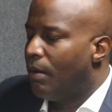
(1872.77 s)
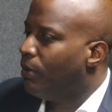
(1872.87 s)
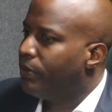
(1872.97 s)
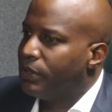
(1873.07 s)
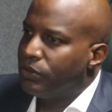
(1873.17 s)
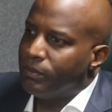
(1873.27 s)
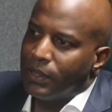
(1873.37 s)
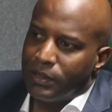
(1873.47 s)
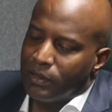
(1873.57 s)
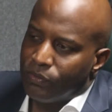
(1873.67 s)
But there's so
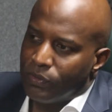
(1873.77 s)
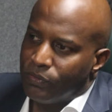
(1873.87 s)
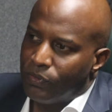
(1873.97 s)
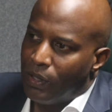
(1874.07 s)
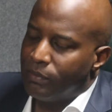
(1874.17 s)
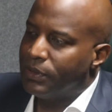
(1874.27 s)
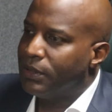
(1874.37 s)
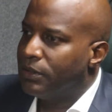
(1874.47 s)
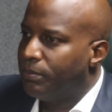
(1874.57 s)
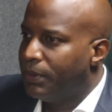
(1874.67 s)
many different forms.
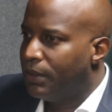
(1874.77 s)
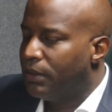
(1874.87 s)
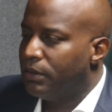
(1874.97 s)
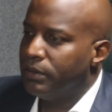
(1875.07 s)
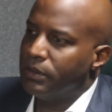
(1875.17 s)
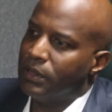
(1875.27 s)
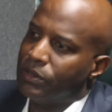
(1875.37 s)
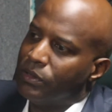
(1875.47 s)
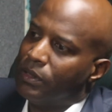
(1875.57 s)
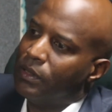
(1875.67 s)
There's the pill,
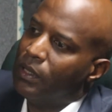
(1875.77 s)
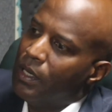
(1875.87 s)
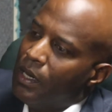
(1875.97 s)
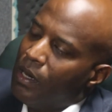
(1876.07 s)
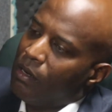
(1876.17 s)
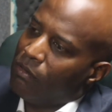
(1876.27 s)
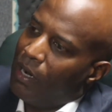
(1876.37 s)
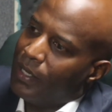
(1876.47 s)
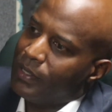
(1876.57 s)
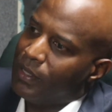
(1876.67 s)
there's the
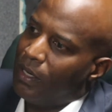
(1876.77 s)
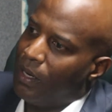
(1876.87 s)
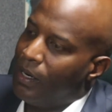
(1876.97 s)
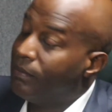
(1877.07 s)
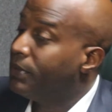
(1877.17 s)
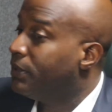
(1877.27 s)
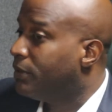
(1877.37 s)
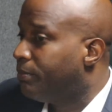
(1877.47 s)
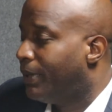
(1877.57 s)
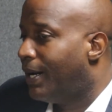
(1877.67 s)
rod in the arm, there's
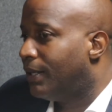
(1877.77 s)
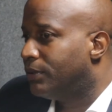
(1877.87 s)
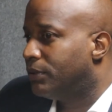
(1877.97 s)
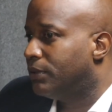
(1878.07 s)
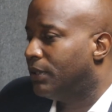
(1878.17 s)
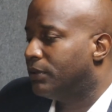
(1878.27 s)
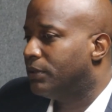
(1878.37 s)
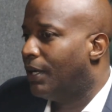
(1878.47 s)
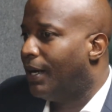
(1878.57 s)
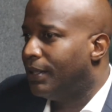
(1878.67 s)
the patch, there's
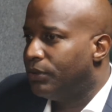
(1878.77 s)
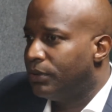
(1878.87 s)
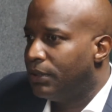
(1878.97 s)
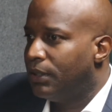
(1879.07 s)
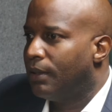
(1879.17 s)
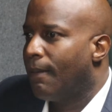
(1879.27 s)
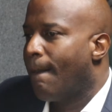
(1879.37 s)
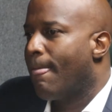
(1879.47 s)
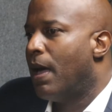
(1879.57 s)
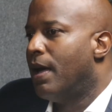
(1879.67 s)
the IUD.
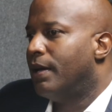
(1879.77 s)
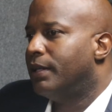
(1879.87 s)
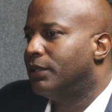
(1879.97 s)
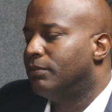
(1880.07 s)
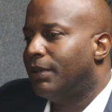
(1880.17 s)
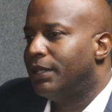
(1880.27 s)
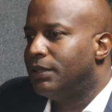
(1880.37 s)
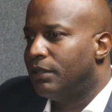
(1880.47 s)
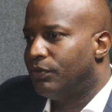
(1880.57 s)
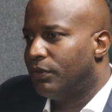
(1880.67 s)
There's many
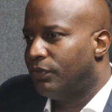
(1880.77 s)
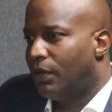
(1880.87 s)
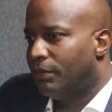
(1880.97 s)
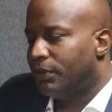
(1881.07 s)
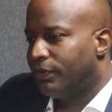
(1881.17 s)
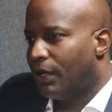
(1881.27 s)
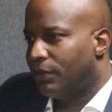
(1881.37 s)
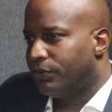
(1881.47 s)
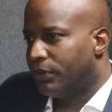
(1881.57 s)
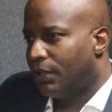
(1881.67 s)
different forms of
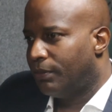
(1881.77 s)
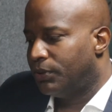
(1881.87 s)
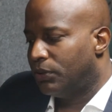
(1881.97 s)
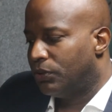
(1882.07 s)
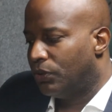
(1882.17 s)
contraception.